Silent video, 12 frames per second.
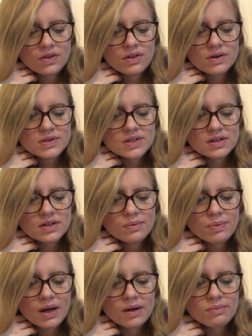there was a little
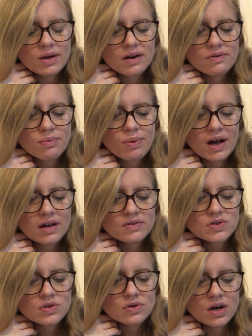bed made of a pile of
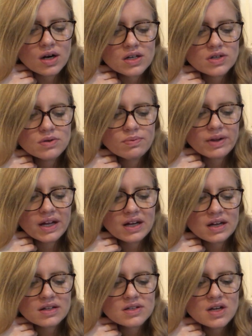straw and 2
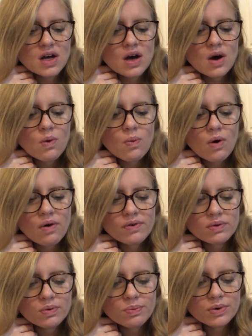blankets
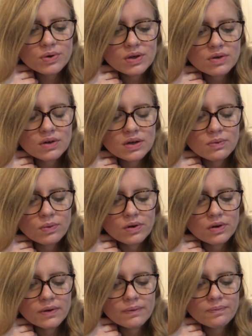woven with blue and green
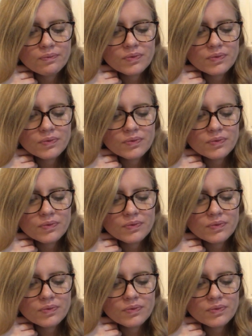wool.